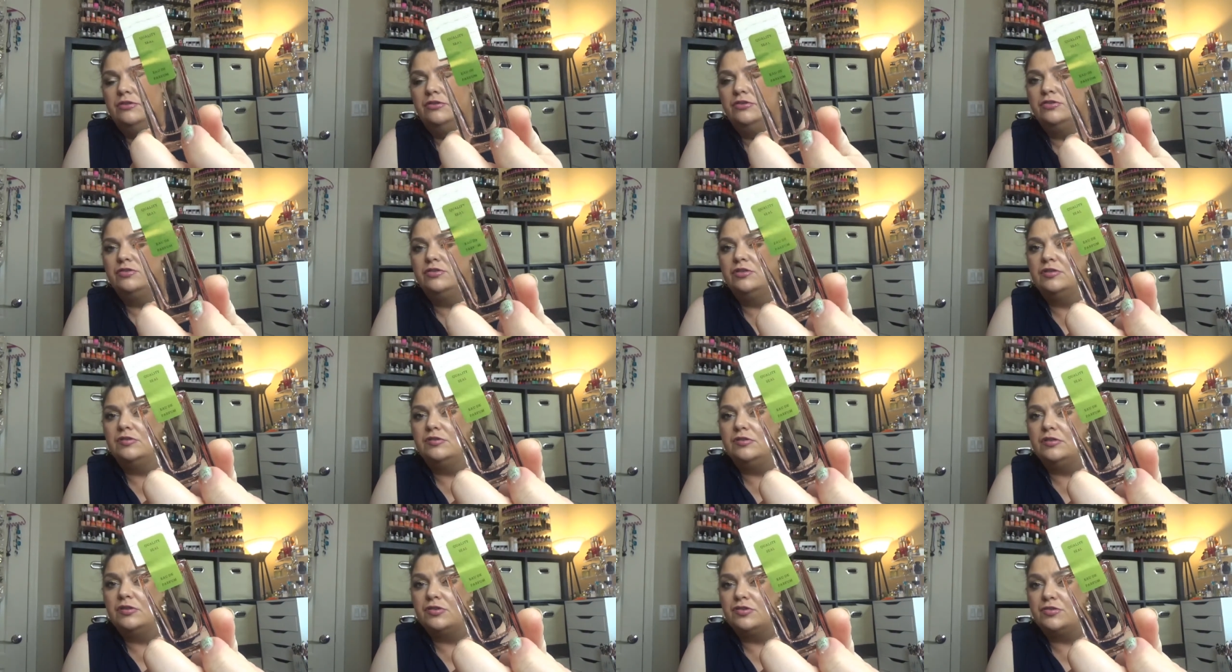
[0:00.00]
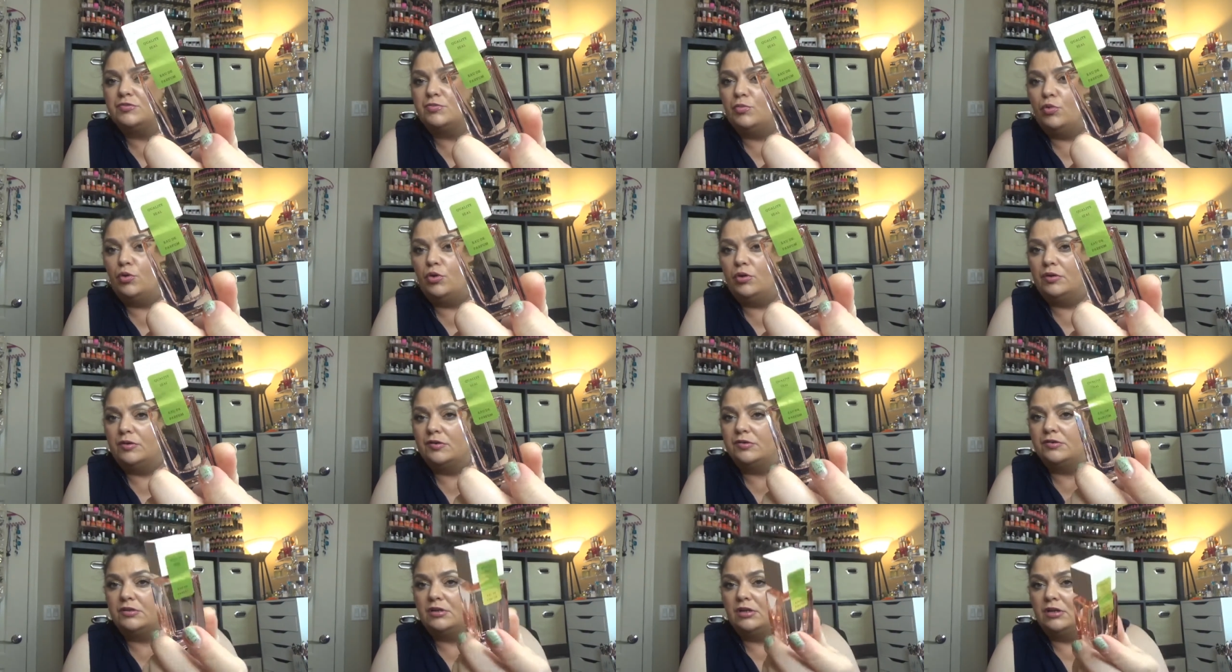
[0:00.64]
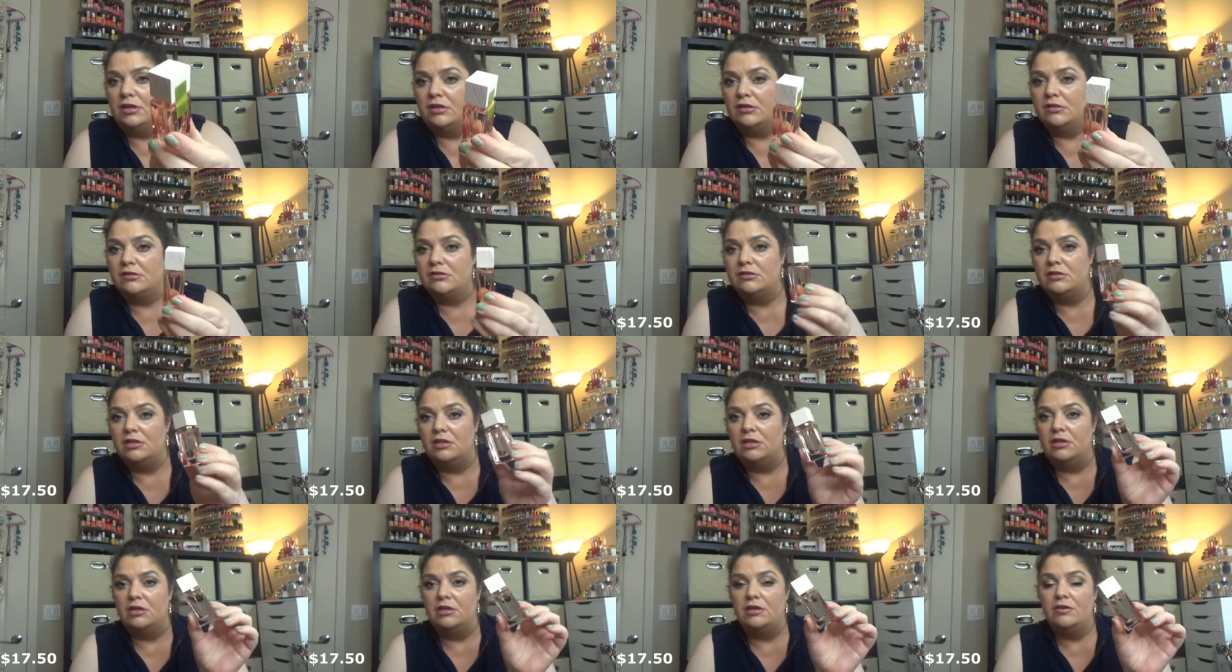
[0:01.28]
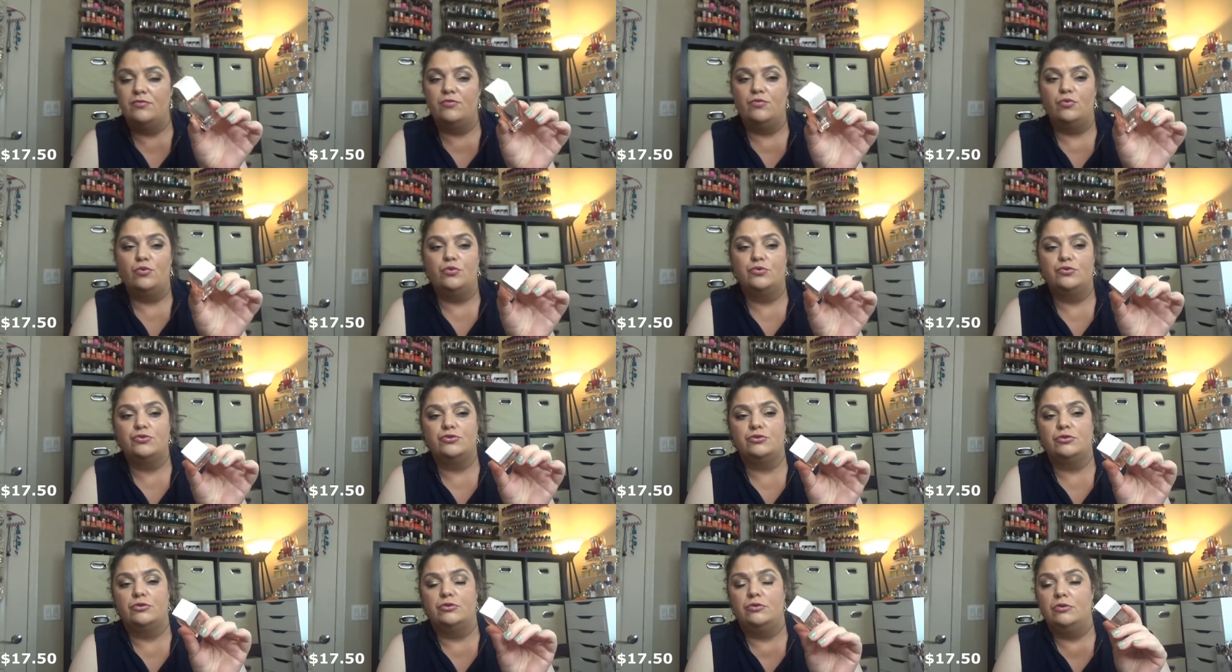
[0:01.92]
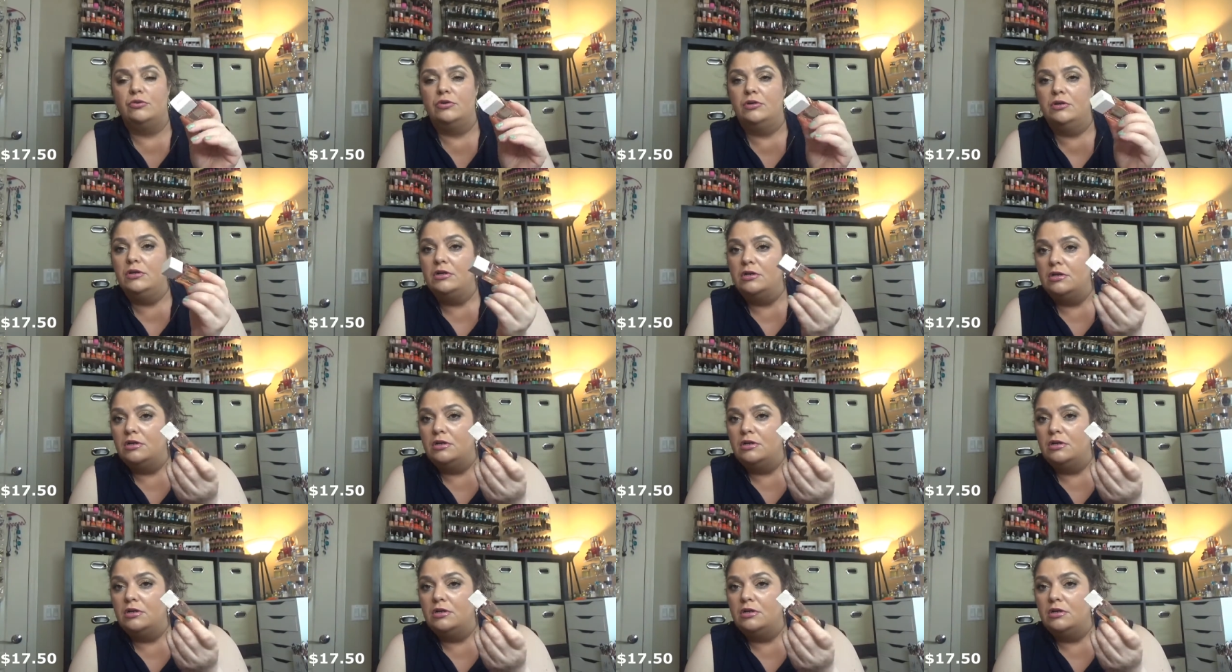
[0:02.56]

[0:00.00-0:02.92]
this is the smaller size they have also